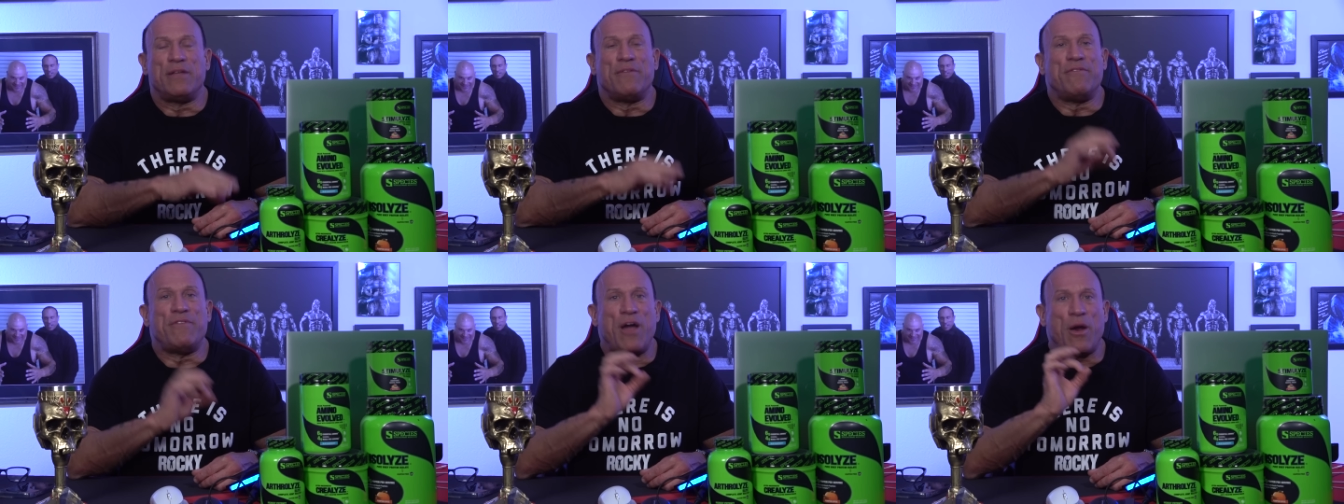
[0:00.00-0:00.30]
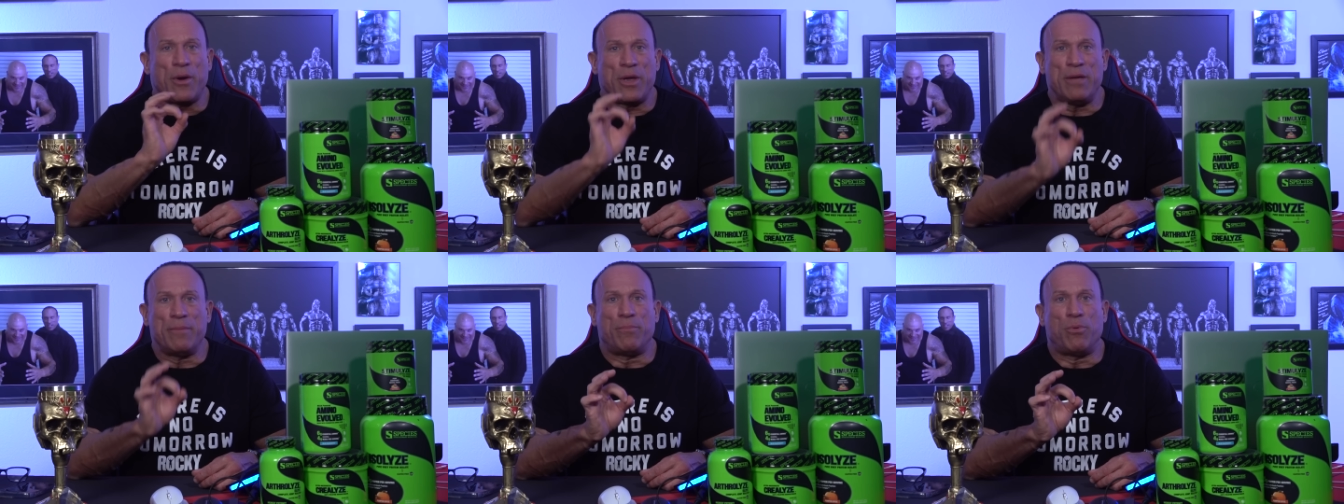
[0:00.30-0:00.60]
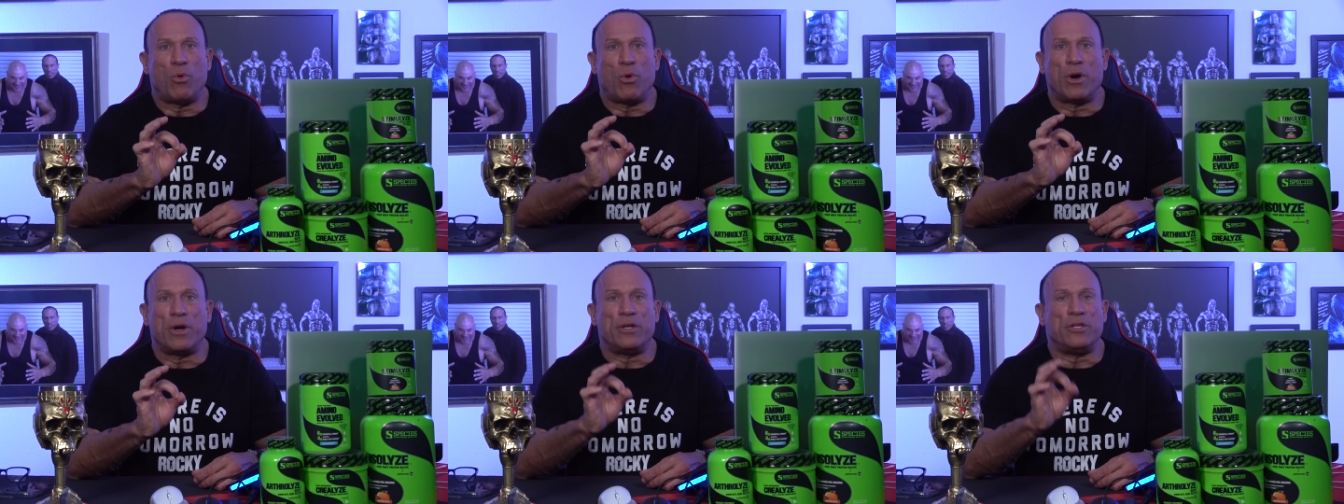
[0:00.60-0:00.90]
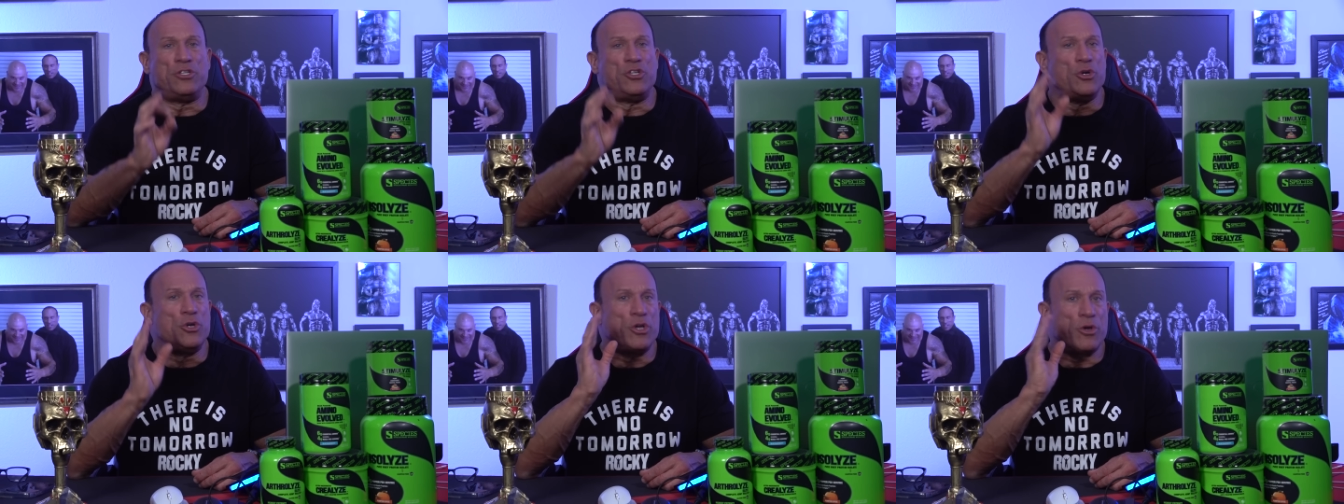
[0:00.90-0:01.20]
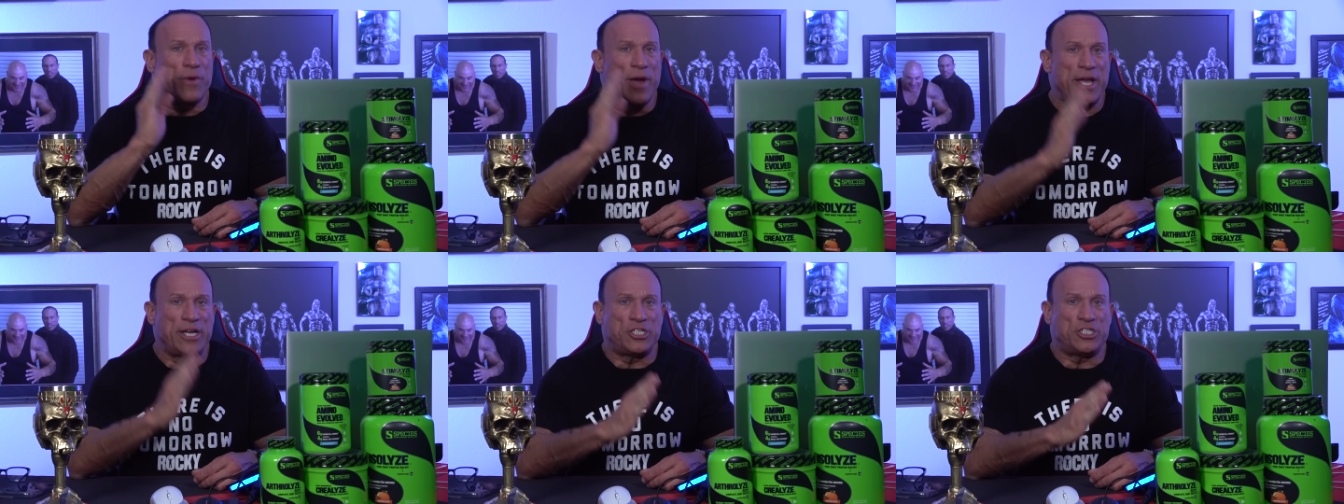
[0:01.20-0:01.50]
Very important. Do
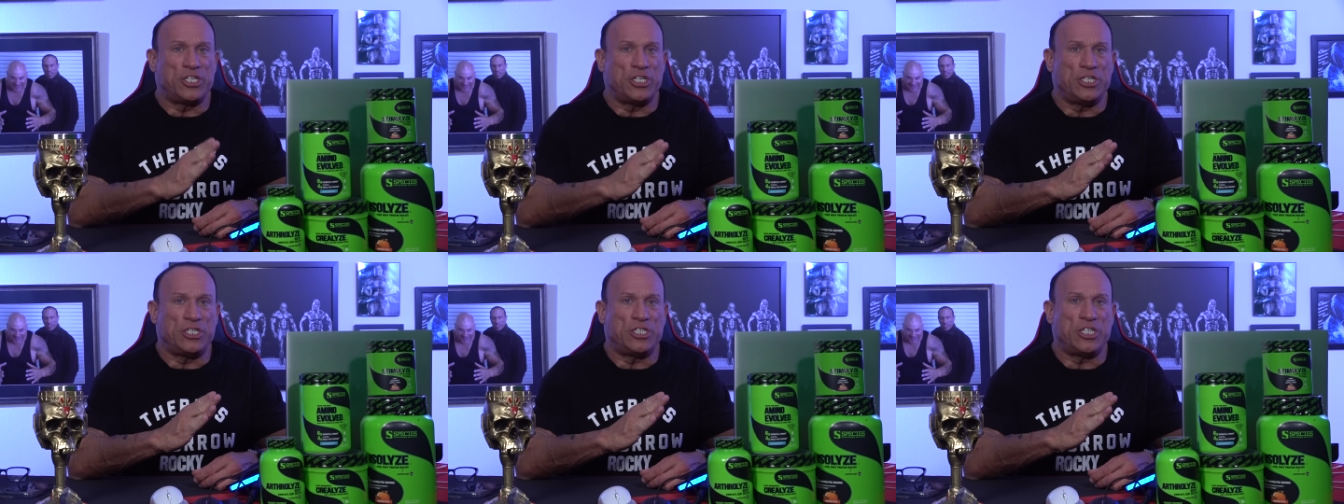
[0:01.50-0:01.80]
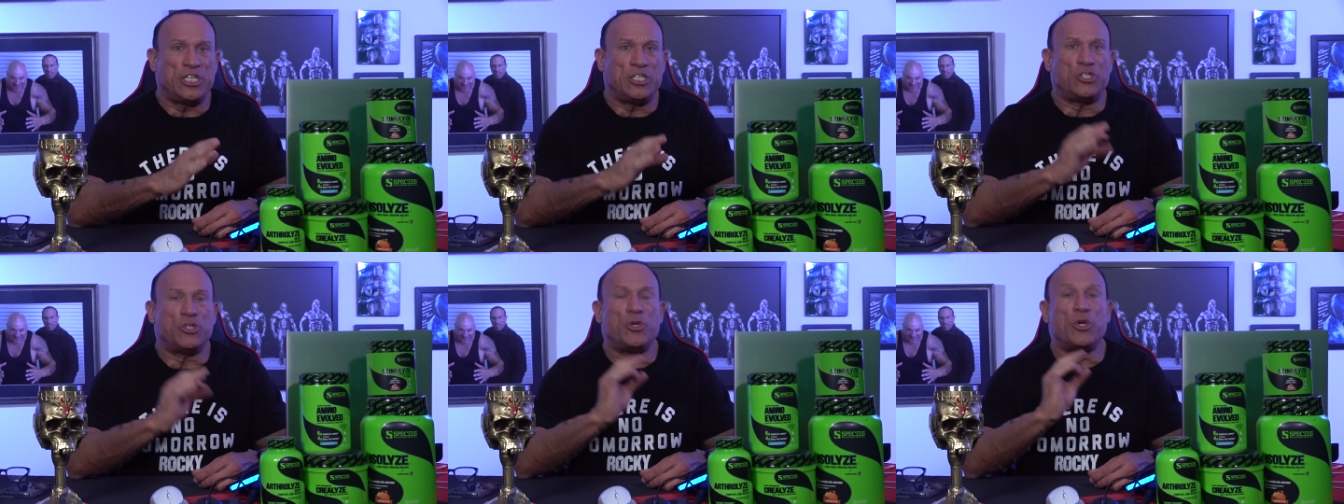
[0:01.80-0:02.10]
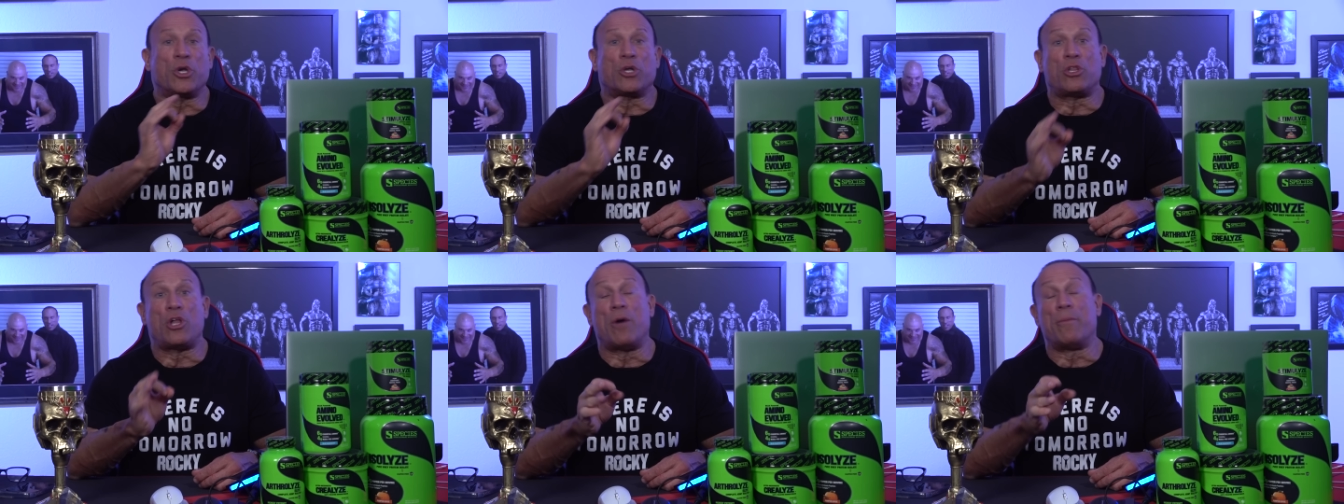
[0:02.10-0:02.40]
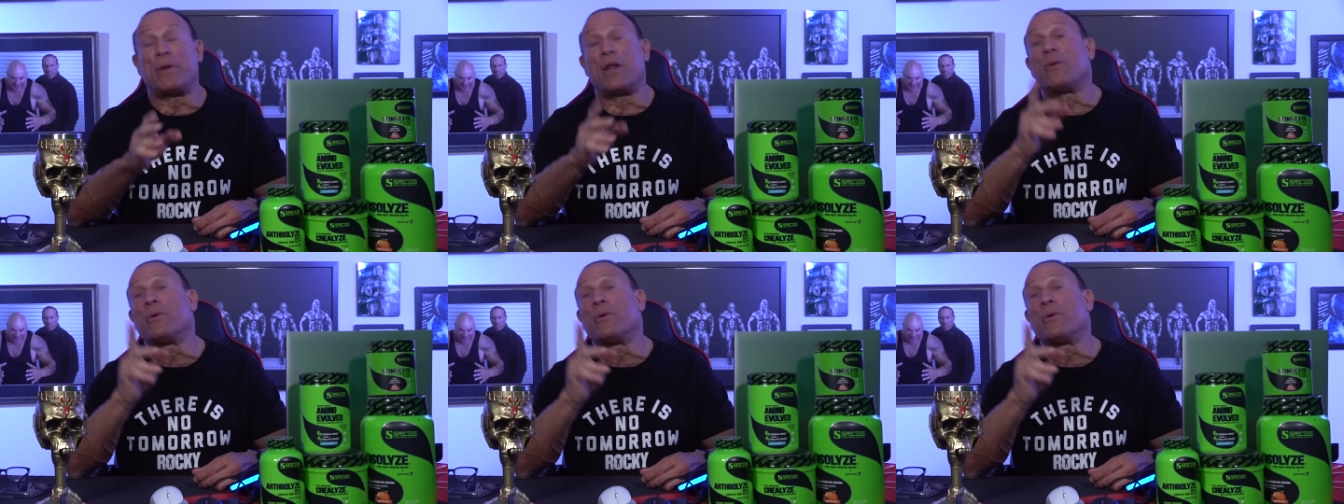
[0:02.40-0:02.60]
your HCG, do your Clomid.